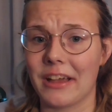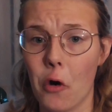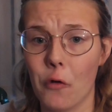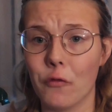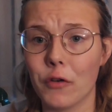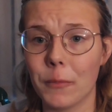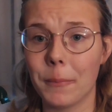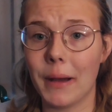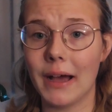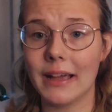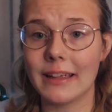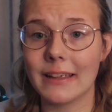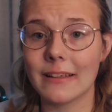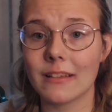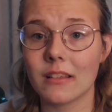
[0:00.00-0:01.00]

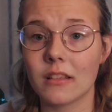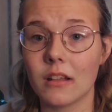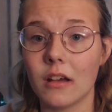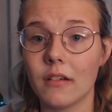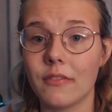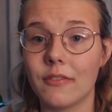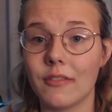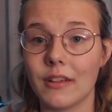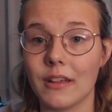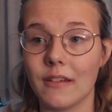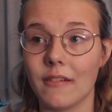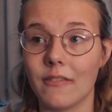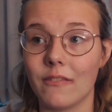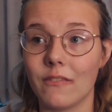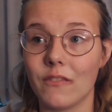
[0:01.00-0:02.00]
overbuying stuff
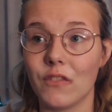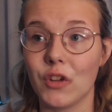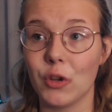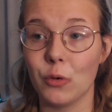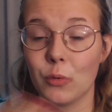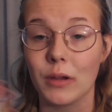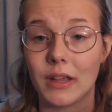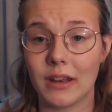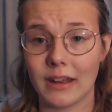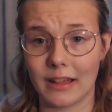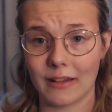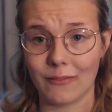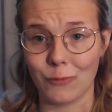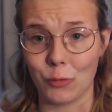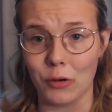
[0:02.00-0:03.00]
if you can
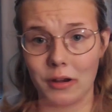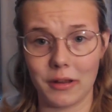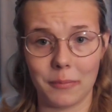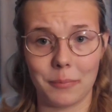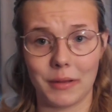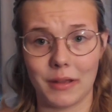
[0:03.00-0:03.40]
avoid it,